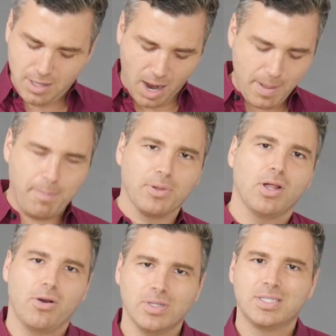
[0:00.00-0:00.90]
comment
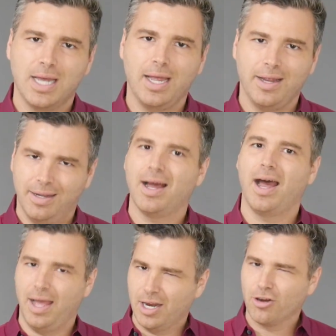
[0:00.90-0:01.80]
below and say,
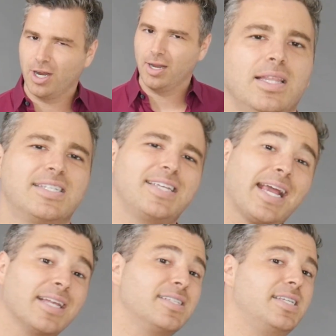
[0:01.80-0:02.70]
I agree. The
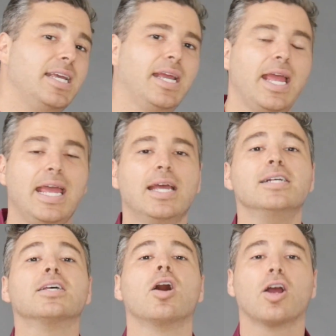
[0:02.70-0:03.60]
second C is